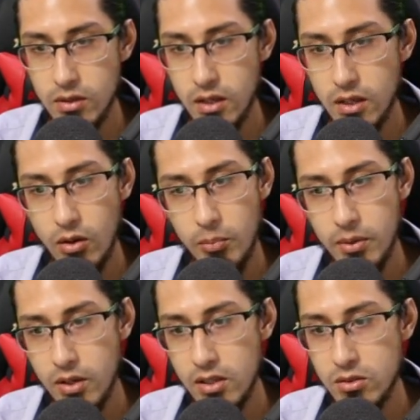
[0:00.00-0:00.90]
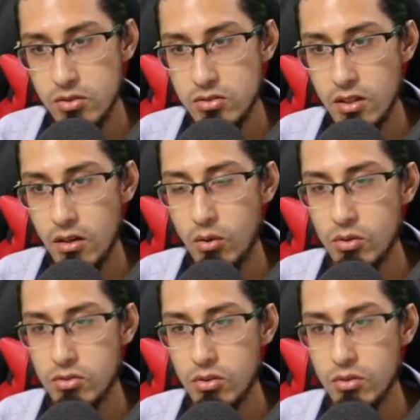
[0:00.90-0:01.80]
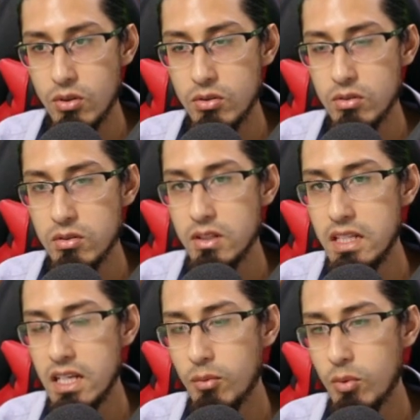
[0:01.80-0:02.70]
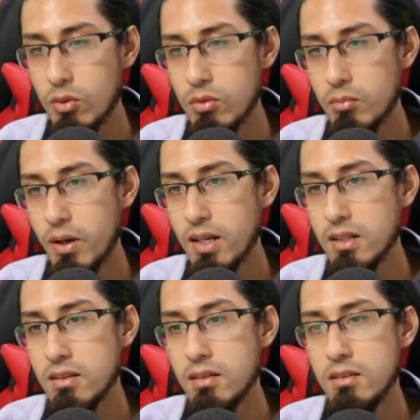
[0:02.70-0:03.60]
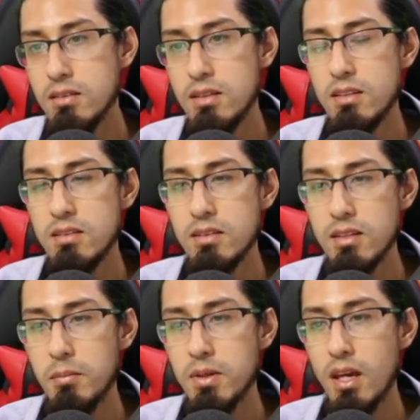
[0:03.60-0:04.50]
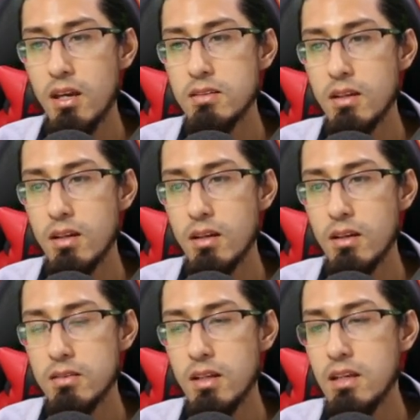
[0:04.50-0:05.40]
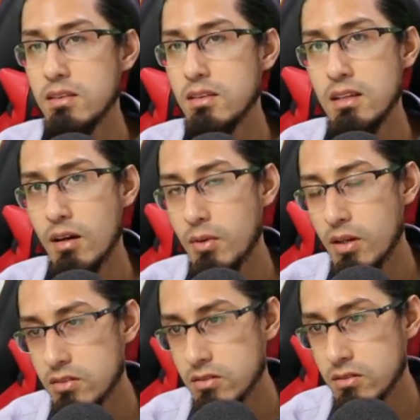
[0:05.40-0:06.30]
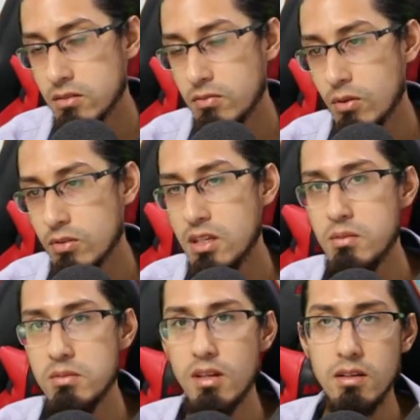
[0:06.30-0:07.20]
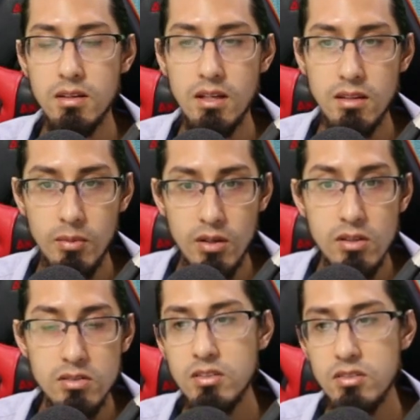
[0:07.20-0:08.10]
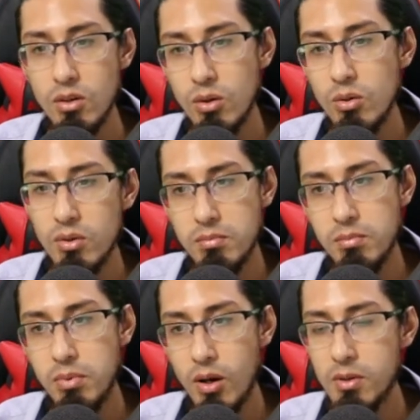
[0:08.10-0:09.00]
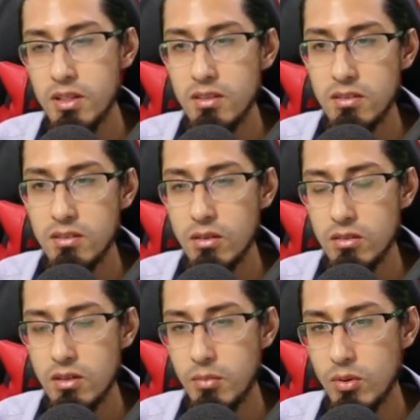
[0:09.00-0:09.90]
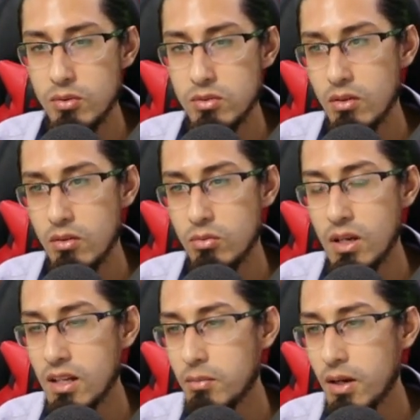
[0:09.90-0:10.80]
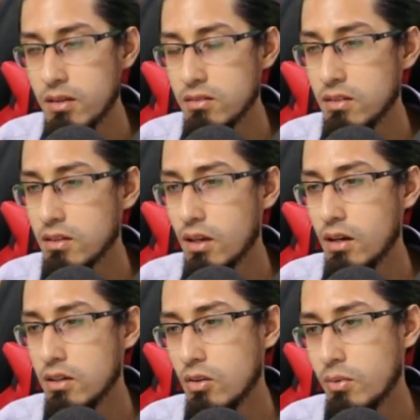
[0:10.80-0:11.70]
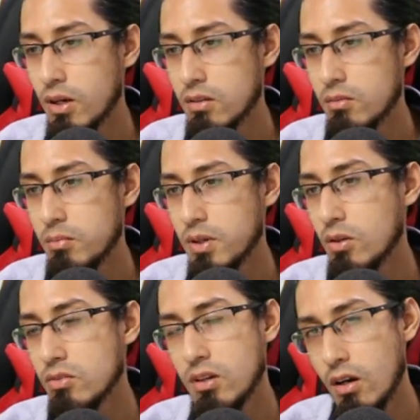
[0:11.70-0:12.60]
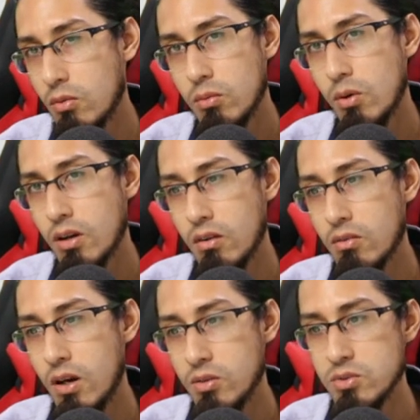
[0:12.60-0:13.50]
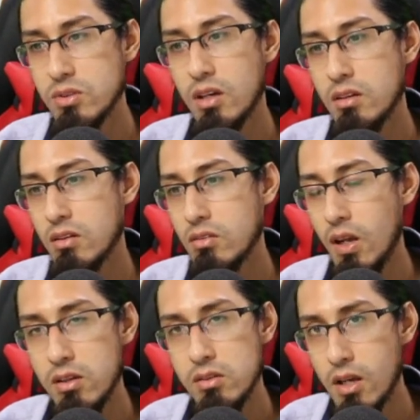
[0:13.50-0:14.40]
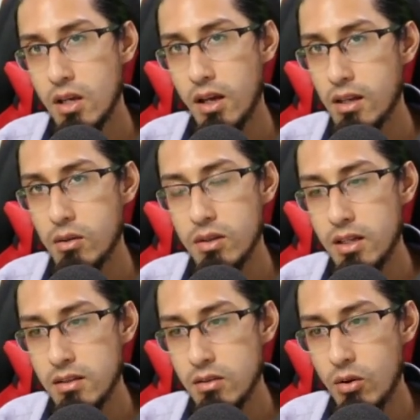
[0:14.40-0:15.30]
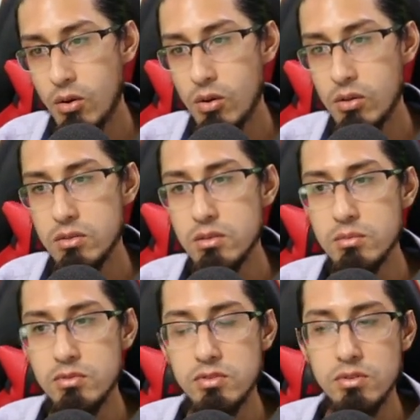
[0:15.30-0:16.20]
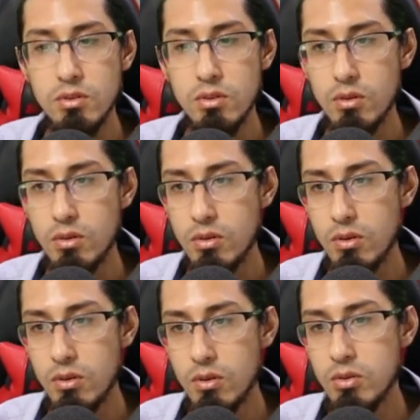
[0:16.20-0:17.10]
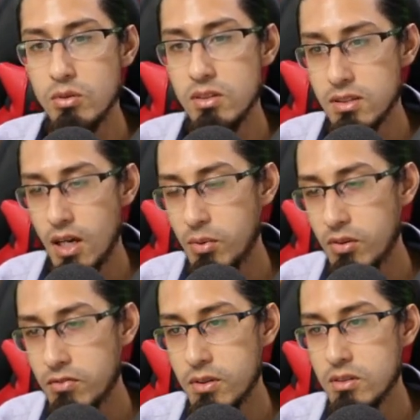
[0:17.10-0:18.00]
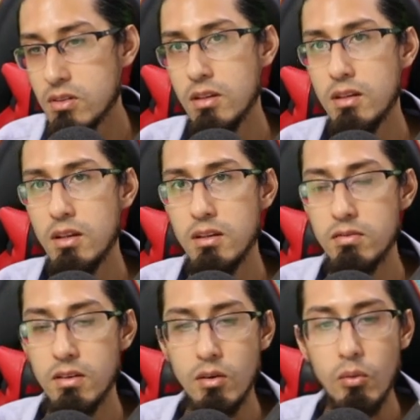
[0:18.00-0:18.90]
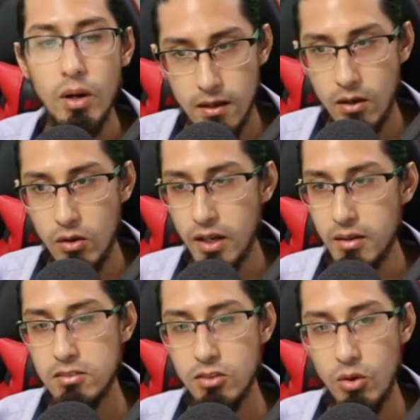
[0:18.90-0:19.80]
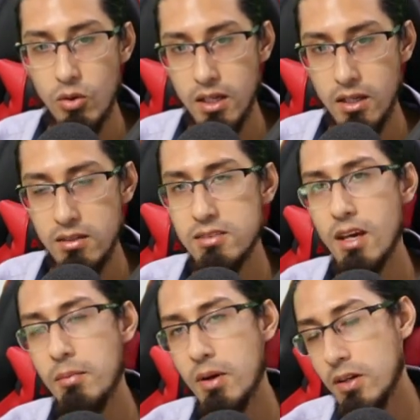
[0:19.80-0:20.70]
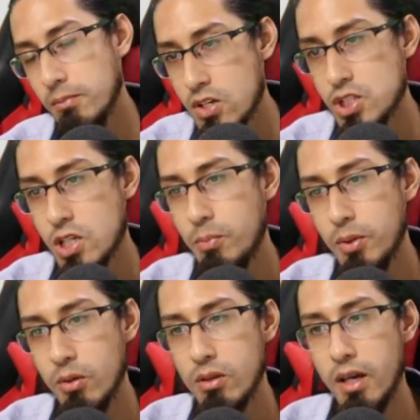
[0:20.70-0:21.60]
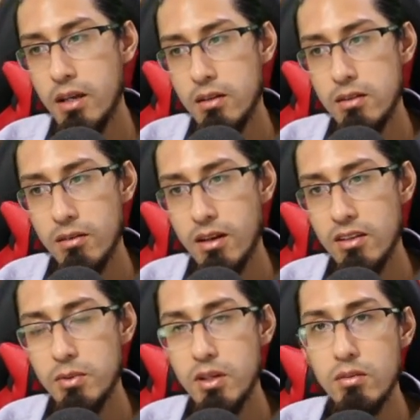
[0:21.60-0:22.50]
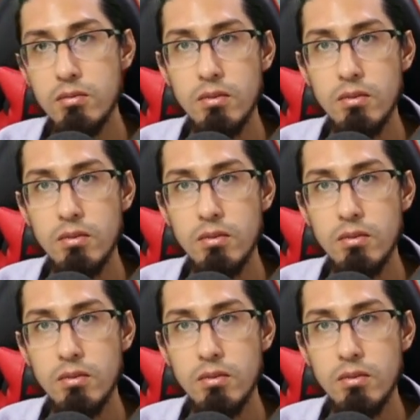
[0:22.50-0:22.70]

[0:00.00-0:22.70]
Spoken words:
operators are also not delegable, but this is the same case as in Dataverse for Teams and in Dataverse. So it's probably this is not the most relevant scenario, but because there are workarounds, you can create your calculated columns or do this type of filters in a different way. Okay, so in summary, SharePoint Online has been